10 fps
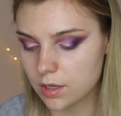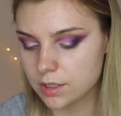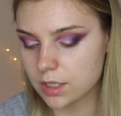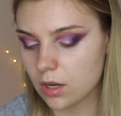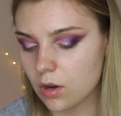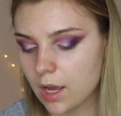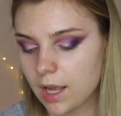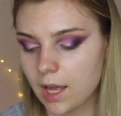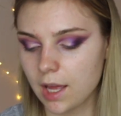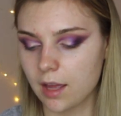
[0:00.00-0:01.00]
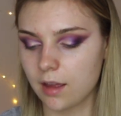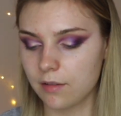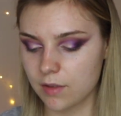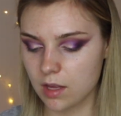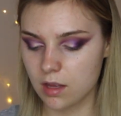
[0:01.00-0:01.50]
So I
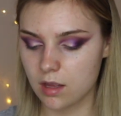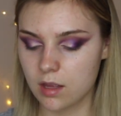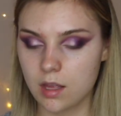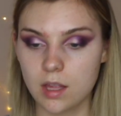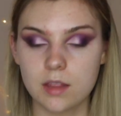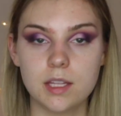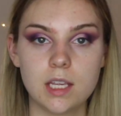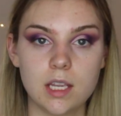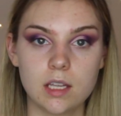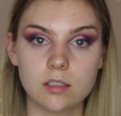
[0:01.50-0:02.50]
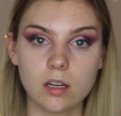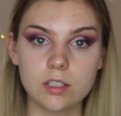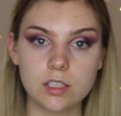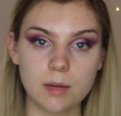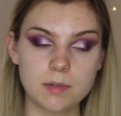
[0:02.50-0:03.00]
have the
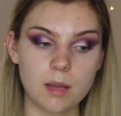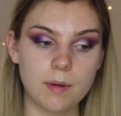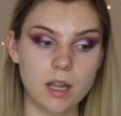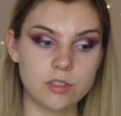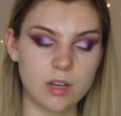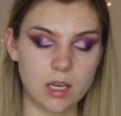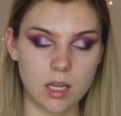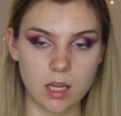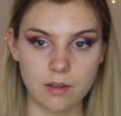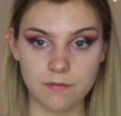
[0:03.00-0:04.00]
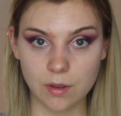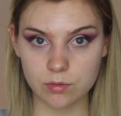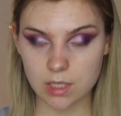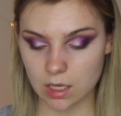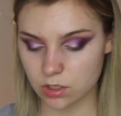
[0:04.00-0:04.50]
Tarte Shape Tape Hydrating
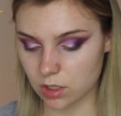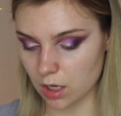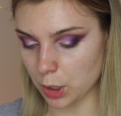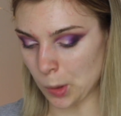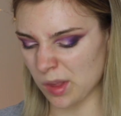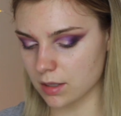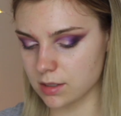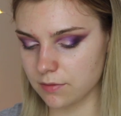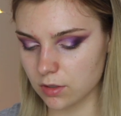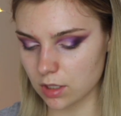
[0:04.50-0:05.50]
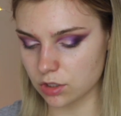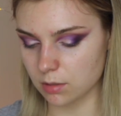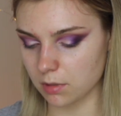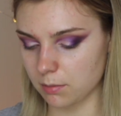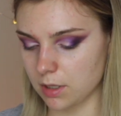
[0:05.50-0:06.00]
Foundation. That's the
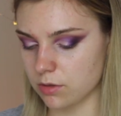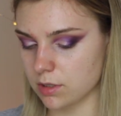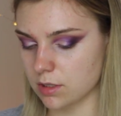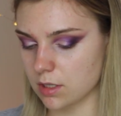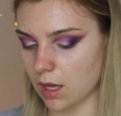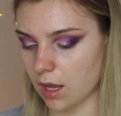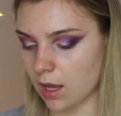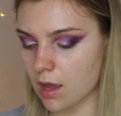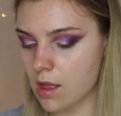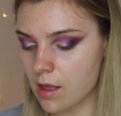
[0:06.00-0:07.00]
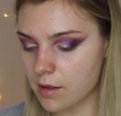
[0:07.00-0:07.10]
foundation I'm going to be using today.